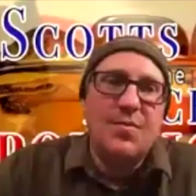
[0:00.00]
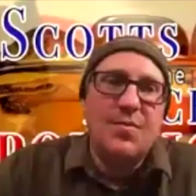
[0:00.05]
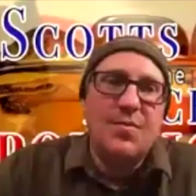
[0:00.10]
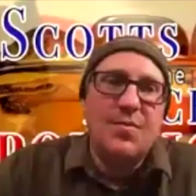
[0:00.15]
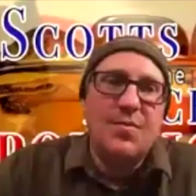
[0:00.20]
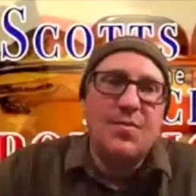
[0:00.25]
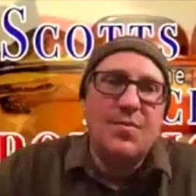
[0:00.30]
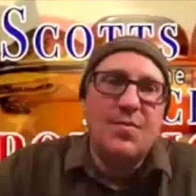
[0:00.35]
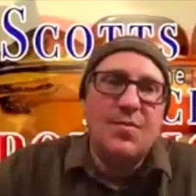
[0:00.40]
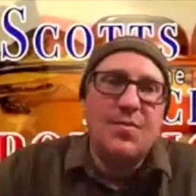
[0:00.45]

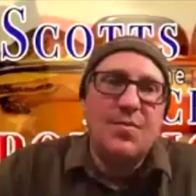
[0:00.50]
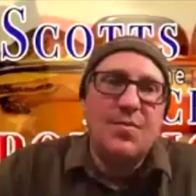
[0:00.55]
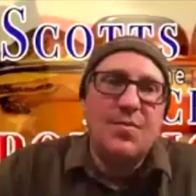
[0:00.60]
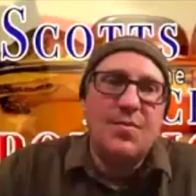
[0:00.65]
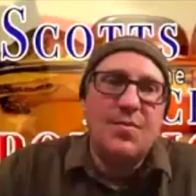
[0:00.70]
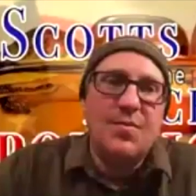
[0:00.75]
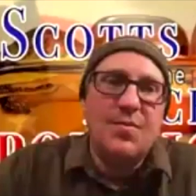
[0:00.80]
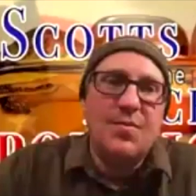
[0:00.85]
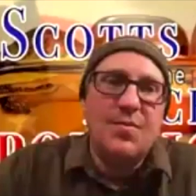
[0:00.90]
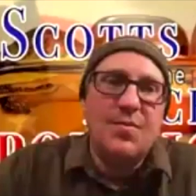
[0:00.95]
do
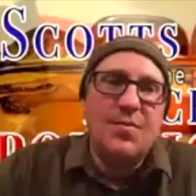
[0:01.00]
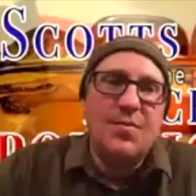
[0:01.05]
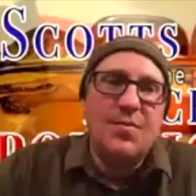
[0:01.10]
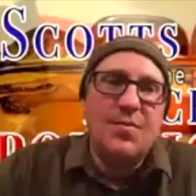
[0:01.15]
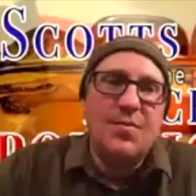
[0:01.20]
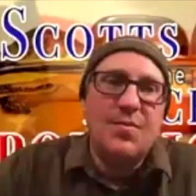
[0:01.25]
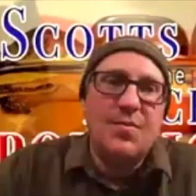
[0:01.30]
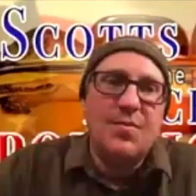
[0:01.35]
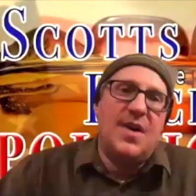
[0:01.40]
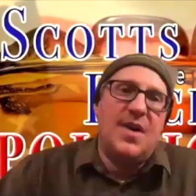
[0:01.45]
you
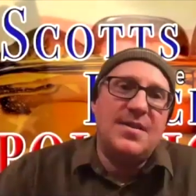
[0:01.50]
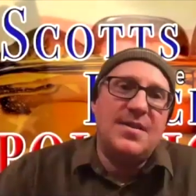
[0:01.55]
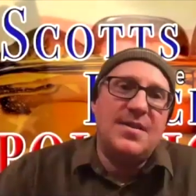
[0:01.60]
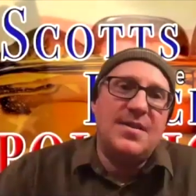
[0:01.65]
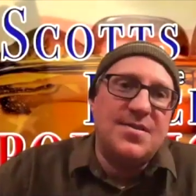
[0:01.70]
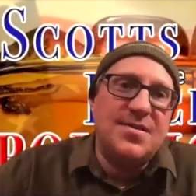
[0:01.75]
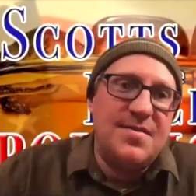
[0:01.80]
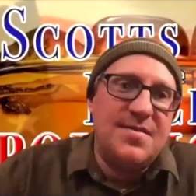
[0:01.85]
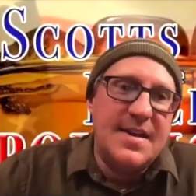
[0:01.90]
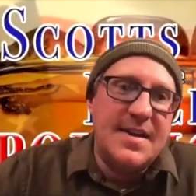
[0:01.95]
think that
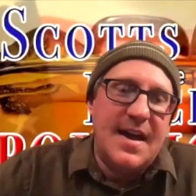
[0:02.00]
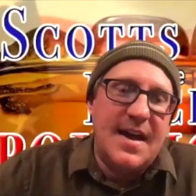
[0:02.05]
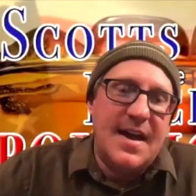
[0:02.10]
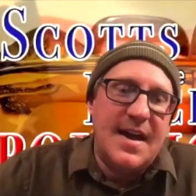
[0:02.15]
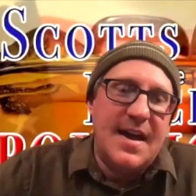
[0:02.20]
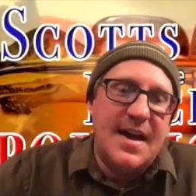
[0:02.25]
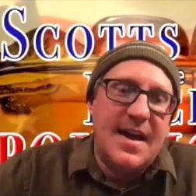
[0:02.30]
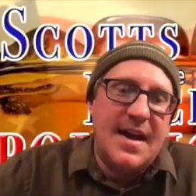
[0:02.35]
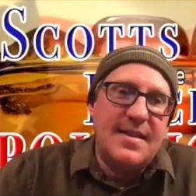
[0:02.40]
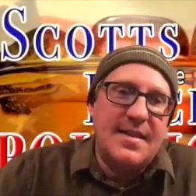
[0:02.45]
it's
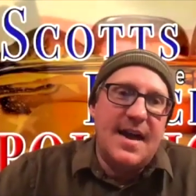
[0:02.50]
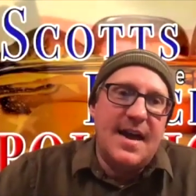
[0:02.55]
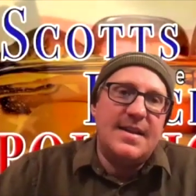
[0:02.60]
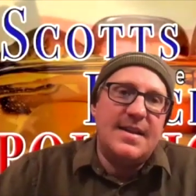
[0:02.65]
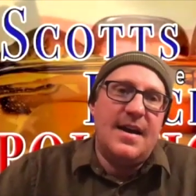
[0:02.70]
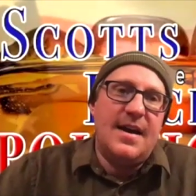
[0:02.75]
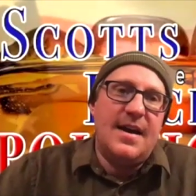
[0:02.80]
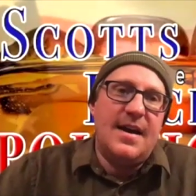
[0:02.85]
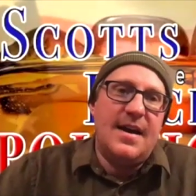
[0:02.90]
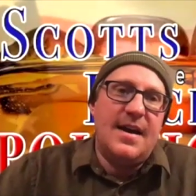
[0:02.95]

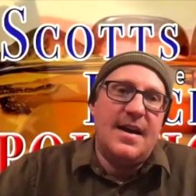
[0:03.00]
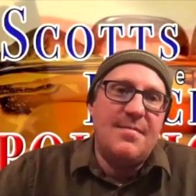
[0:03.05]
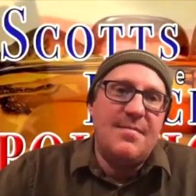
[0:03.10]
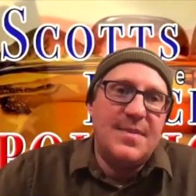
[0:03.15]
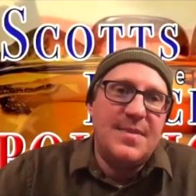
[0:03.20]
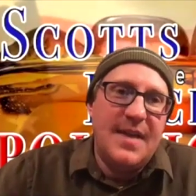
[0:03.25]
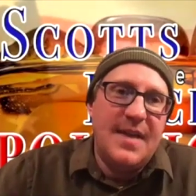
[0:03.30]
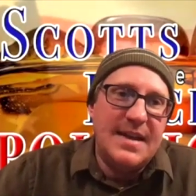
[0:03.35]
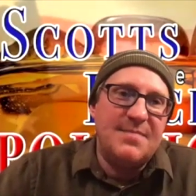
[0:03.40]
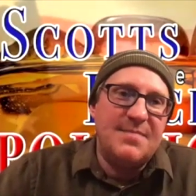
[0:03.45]
a
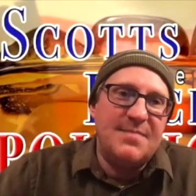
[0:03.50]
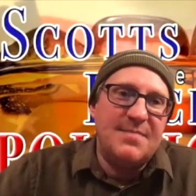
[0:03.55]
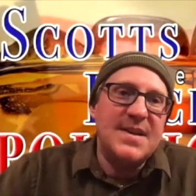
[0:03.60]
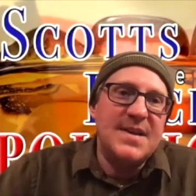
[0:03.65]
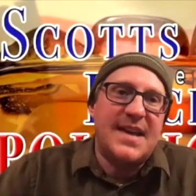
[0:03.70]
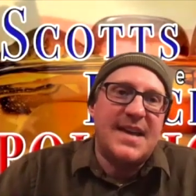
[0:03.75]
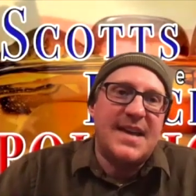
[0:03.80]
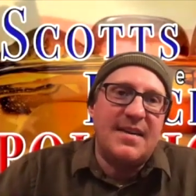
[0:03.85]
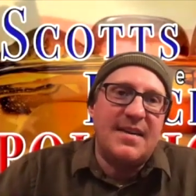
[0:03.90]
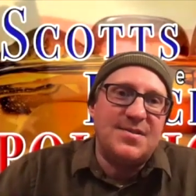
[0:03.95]

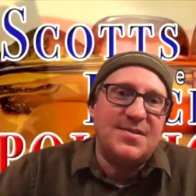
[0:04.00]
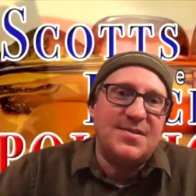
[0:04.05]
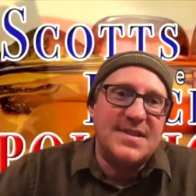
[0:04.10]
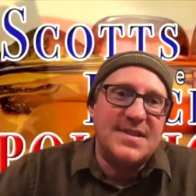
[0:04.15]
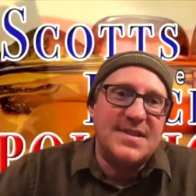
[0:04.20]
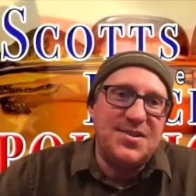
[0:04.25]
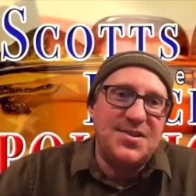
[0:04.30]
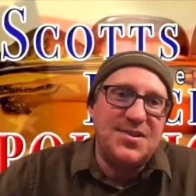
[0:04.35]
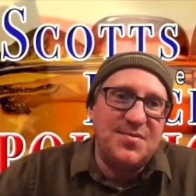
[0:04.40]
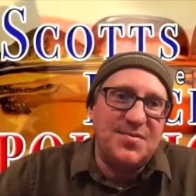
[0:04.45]
mischaracterization? What
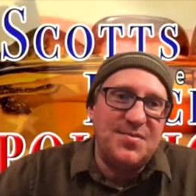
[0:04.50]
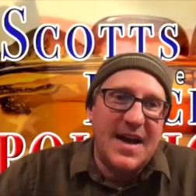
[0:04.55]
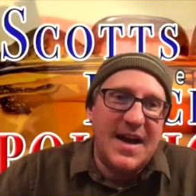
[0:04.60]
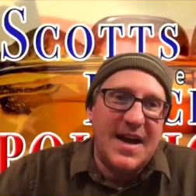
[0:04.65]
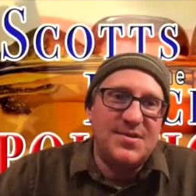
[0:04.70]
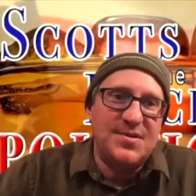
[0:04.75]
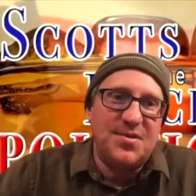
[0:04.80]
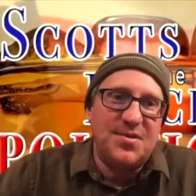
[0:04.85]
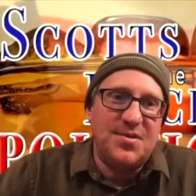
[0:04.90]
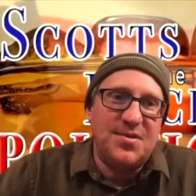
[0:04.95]
I was
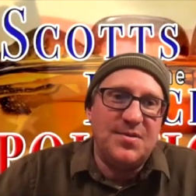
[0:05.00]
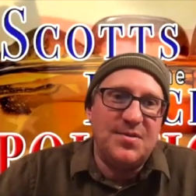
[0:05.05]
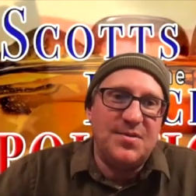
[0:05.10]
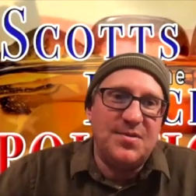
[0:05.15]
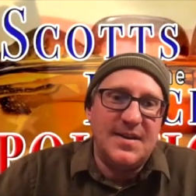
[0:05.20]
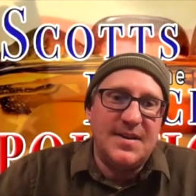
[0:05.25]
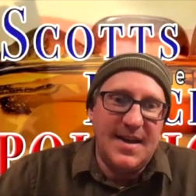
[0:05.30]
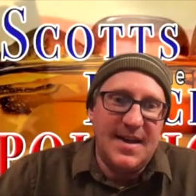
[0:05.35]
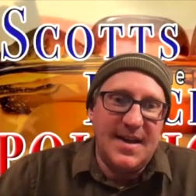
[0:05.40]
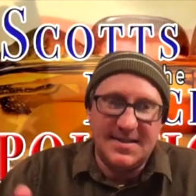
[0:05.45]
told
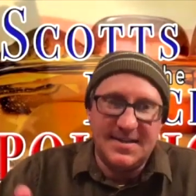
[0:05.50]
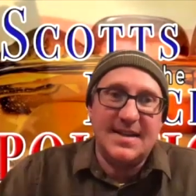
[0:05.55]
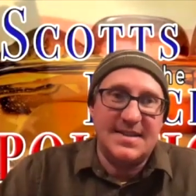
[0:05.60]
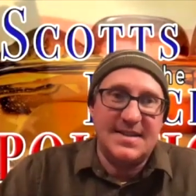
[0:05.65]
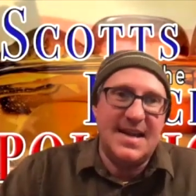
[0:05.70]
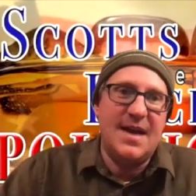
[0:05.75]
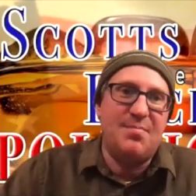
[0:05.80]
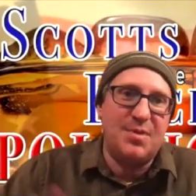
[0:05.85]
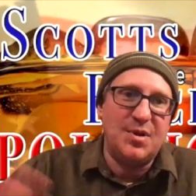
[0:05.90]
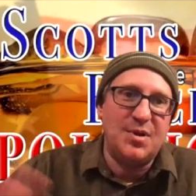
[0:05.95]
as an
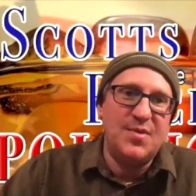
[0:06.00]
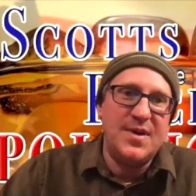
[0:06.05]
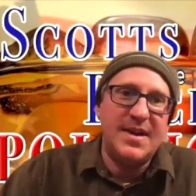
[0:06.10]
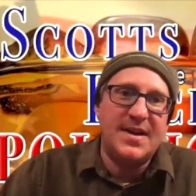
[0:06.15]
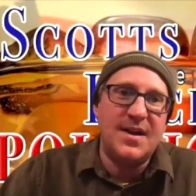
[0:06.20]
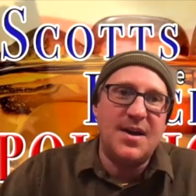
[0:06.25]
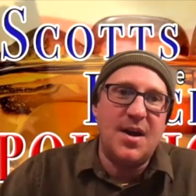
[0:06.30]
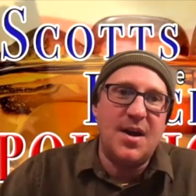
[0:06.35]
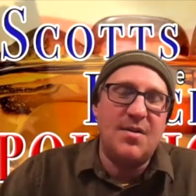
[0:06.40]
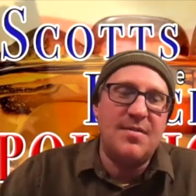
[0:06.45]
example a week
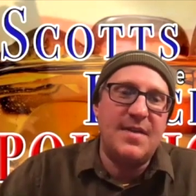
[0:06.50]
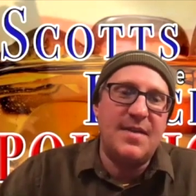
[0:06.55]
ago,